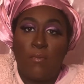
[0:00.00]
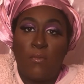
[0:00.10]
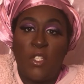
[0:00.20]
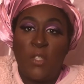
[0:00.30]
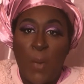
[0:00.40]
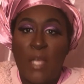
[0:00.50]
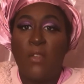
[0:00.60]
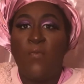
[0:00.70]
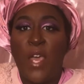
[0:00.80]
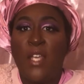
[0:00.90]
Despite
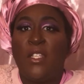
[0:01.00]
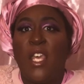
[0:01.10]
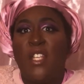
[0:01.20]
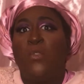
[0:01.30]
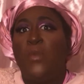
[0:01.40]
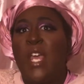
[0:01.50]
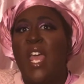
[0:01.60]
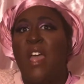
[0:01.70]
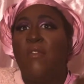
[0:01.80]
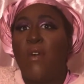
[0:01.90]
the fact, yes, we
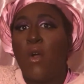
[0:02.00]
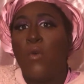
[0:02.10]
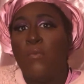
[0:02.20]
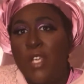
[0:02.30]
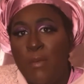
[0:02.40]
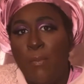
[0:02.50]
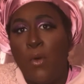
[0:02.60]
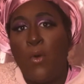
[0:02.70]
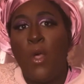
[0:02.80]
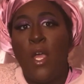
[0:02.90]
have our own
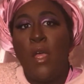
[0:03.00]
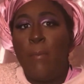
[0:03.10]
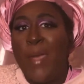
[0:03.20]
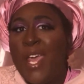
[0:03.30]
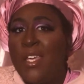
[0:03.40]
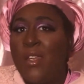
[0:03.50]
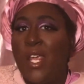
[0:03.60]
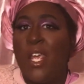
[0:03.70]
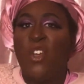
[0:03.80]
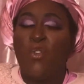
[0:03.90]
people making
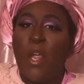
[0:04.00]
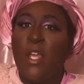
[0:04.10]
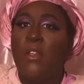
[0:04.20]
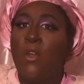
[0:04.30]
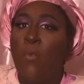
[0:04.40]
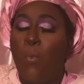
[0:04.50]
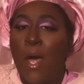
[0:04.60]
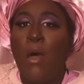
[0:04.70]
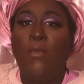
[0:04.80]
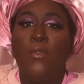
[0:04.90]
it and creating their
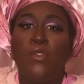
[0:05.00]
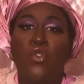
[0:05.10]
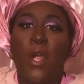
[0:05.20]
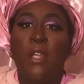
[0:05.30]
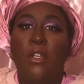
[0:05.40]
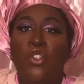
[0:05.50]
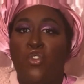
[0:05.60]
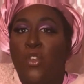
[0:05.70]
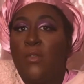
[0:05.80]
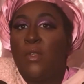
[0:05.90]
wealth and creating their
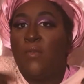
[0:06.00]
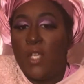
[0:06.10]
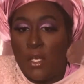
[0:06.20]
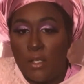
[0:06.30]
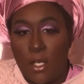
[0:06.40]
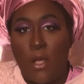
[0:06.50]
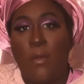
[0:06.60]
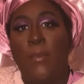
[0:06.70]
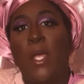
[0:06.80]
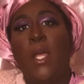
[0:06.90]
streams of
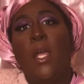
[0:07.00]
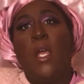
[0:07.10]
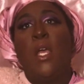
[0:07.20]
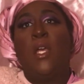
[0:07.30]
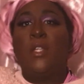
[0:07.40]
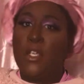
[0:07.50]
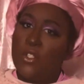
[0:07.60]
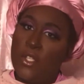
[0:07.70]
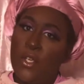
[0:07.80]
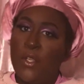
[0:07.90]
income, there
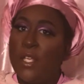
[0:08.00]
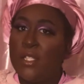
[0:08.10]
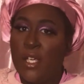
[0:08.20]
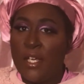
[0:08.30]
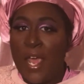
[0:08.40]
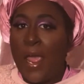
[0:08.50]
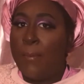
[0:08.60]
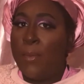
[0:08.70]
still is a gap.